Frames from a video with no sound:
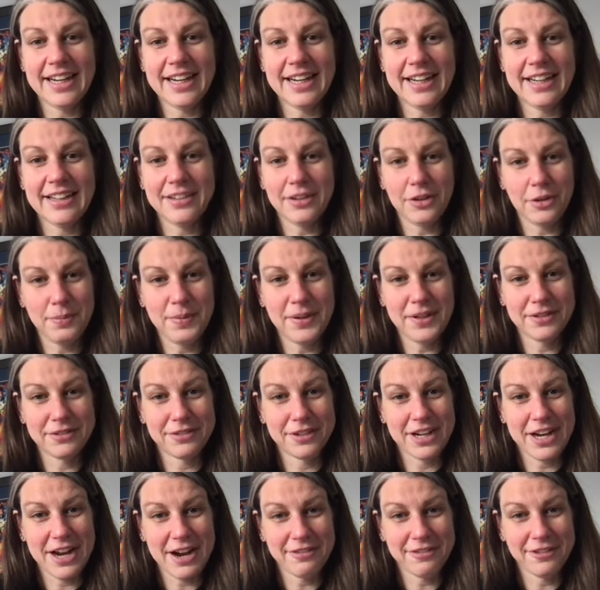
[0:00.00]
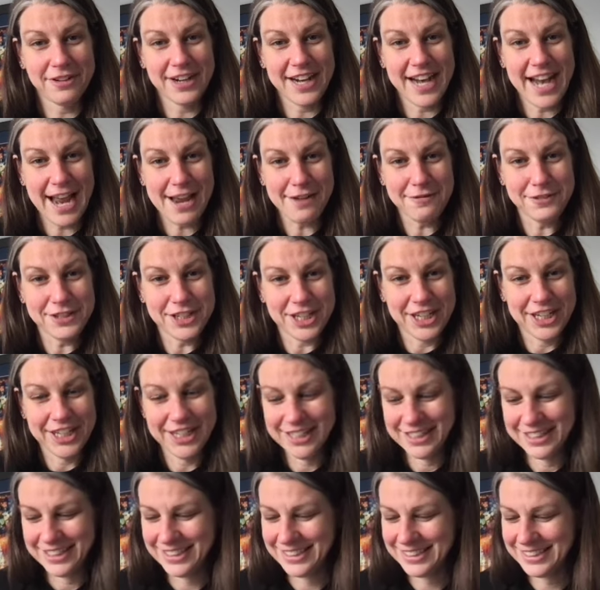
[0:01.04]
a little bit of recovery after.
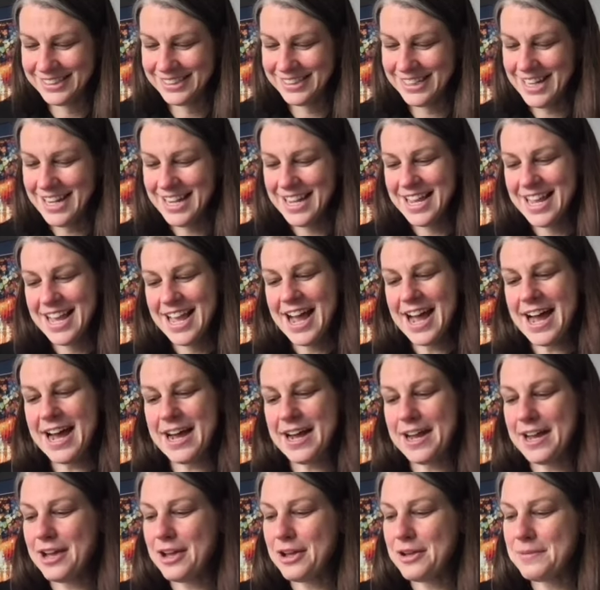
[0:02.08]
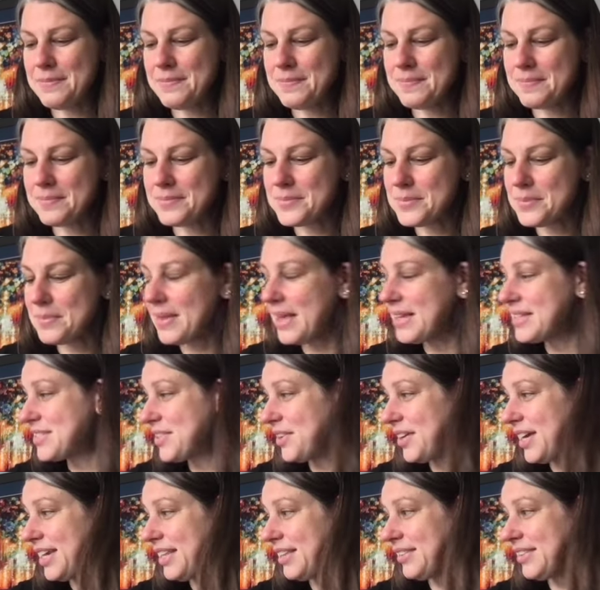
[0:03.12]
So
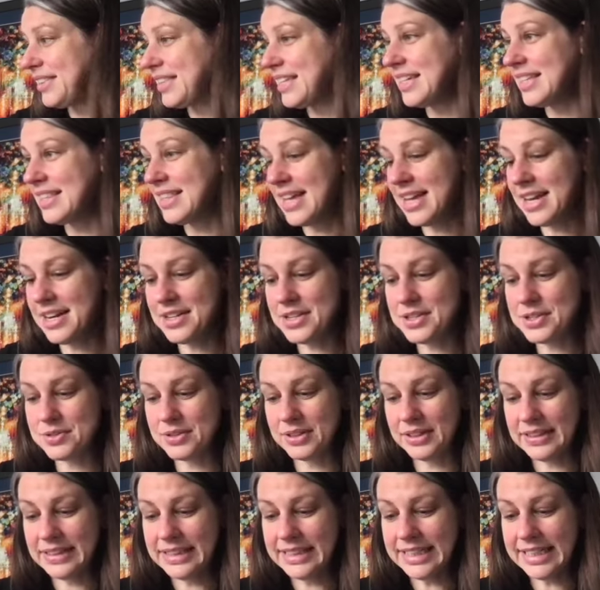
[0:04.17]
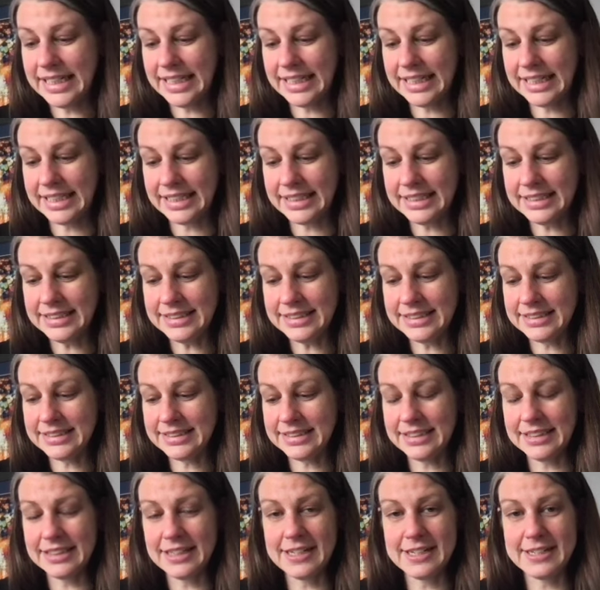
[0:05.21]
I think that is really it.
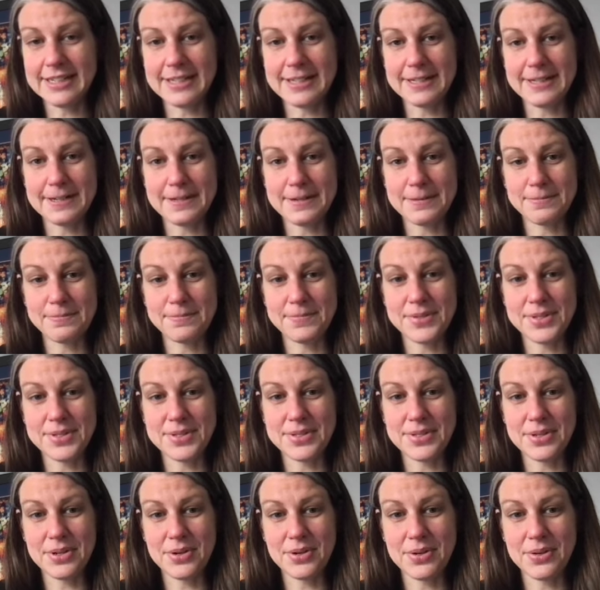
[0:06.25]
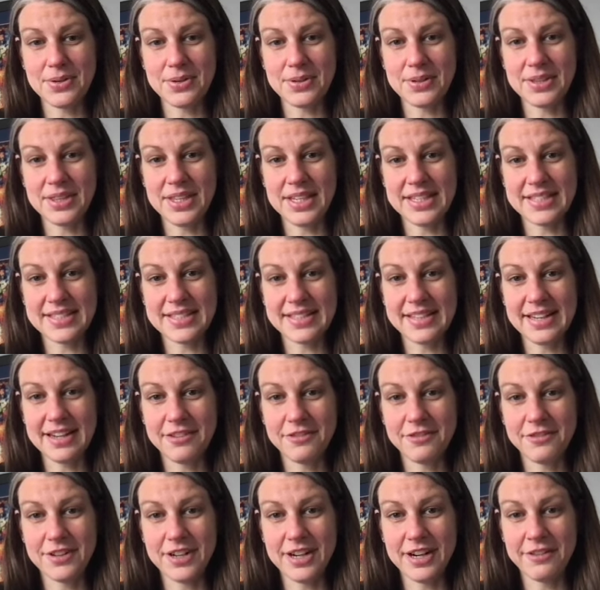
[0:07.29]
So thanks again
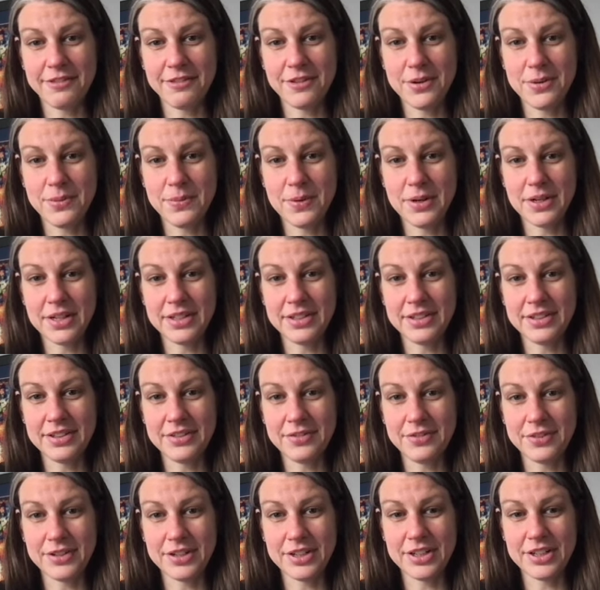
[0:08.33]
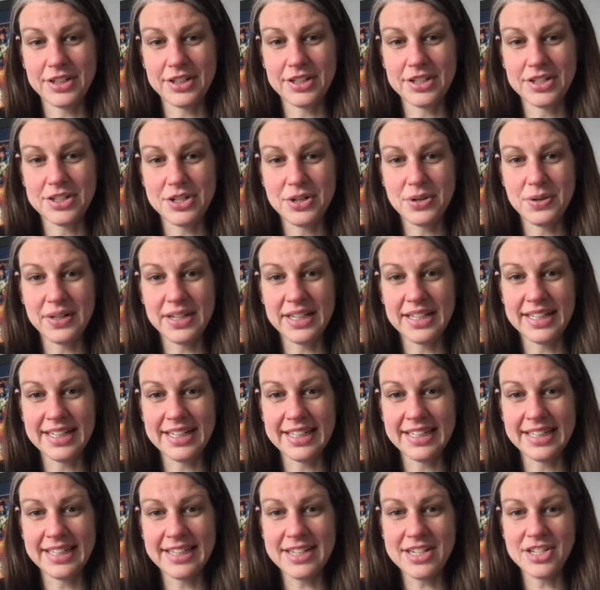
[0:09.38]
for everyone for tuning
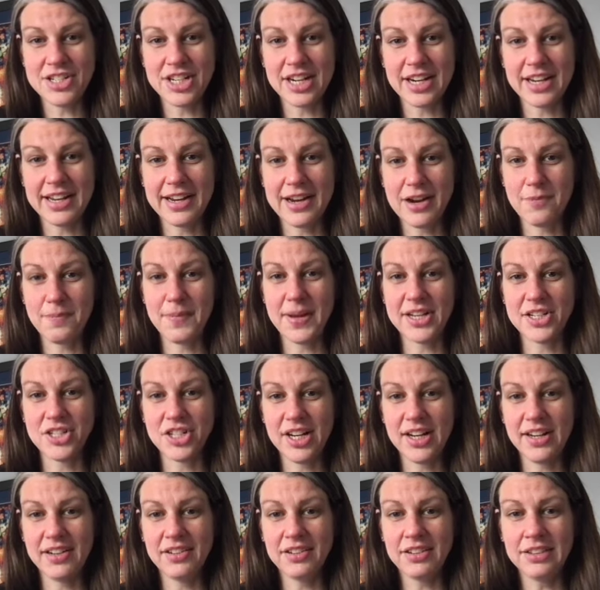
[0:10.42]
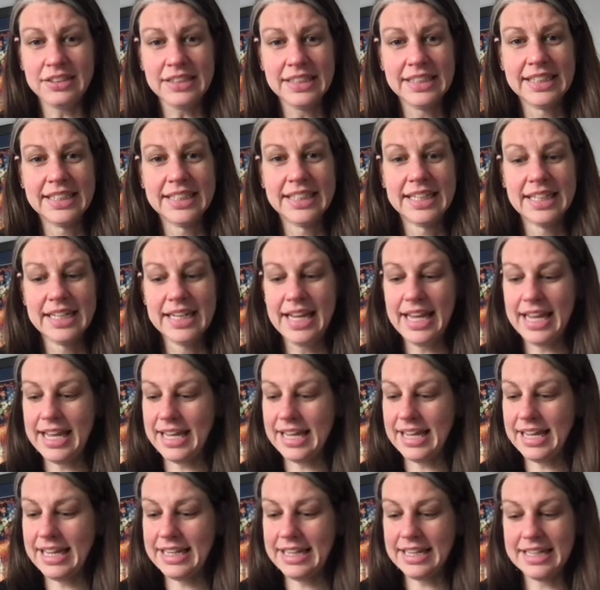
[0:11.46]
in and checking out my channel.
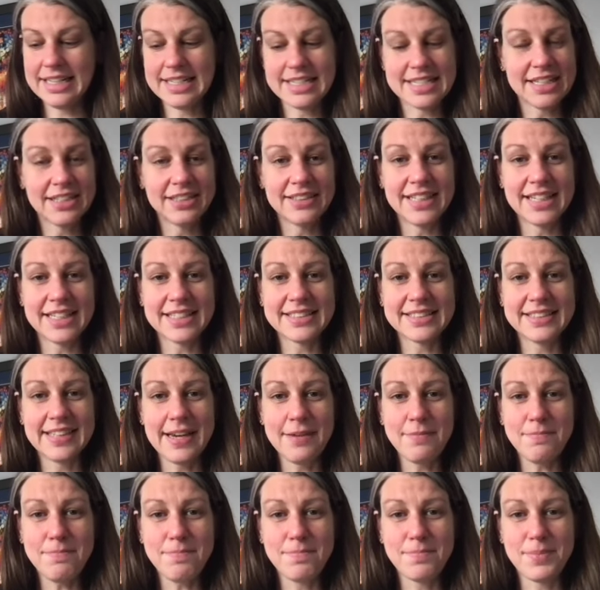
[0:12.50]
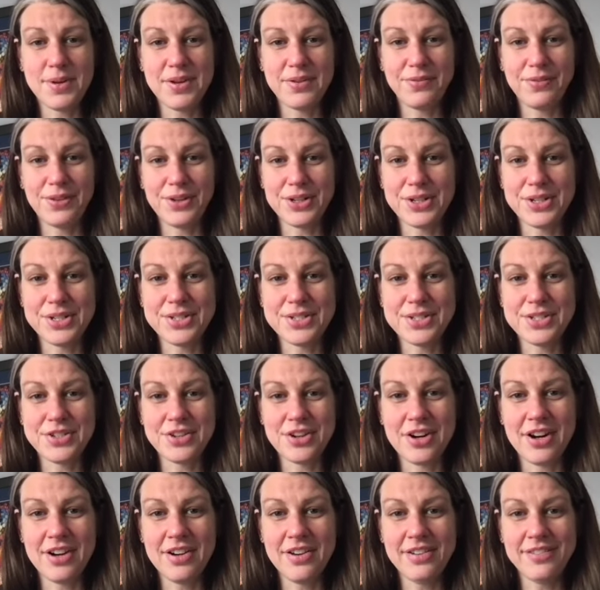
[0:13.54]
And until next time, be fierce,
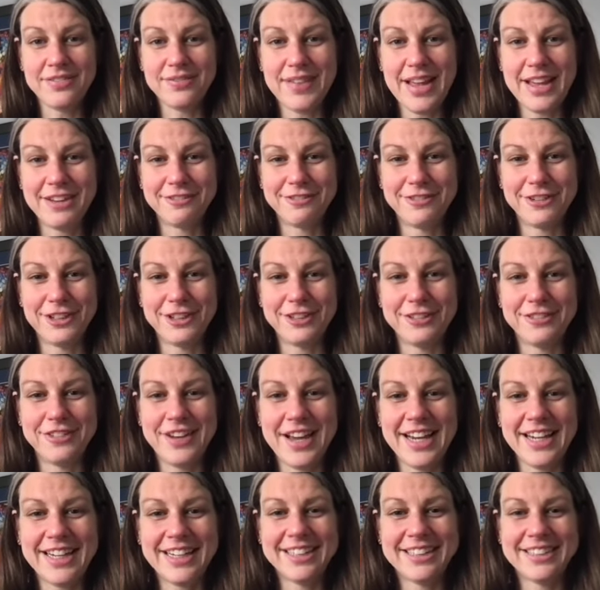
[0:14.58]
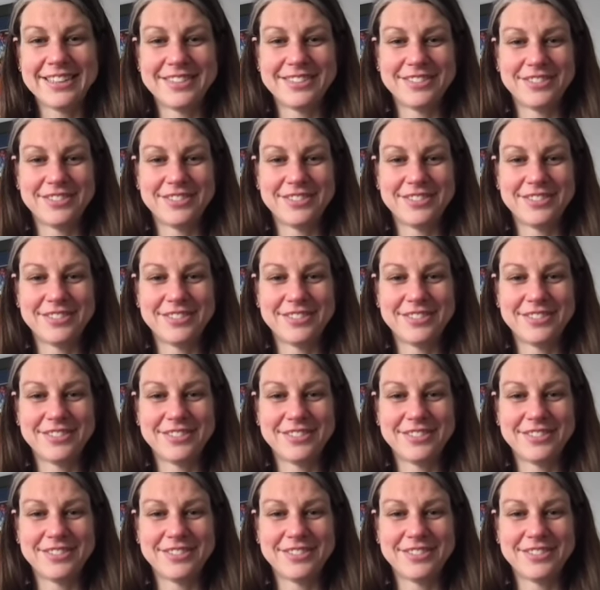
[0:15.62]
strong, and full of fire.